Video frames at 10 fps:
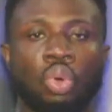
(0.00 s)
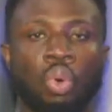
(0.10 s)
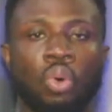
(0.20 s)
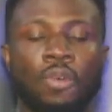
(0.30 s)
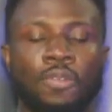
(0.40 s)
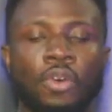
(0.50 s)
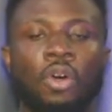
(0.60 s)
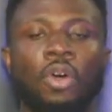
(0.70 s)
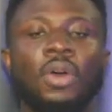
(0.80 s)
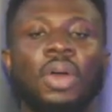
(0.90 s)
goal
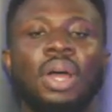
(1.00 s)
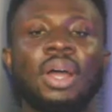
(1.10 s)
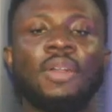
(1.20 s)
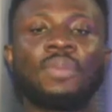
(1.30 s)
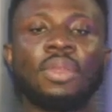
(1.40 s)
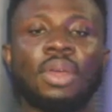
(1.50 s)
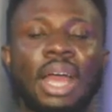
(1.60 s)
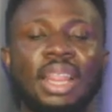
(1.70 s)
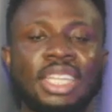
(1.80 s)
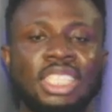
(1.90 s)
for
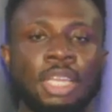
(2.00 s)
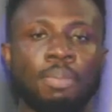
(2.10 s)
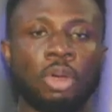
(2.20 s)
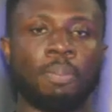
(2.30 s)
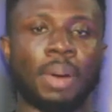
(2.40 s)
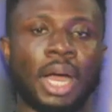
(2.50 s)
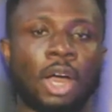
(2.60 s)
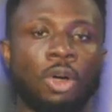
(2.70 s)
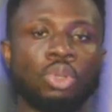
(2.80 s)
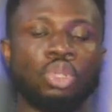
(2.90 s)
Athletic
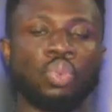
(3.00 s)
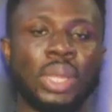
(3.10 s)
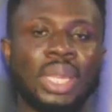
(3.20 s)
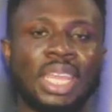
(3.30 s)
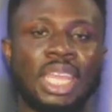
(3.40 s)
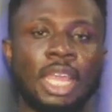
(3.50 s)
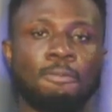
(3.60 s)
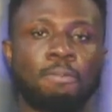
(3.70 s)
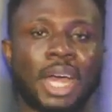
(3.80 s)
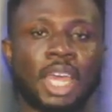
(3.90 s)
Bilbao to win the
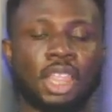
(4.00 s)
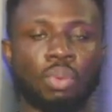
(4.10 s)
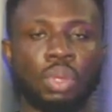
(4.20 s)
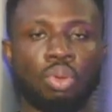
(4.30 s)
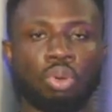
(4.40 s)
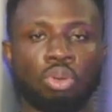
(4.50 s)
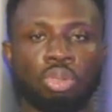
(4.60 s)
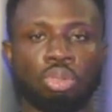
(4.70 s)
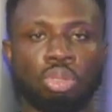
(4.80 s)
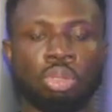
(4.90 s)
game by
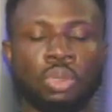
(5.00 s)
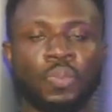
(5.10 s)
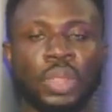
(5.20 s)
3-2.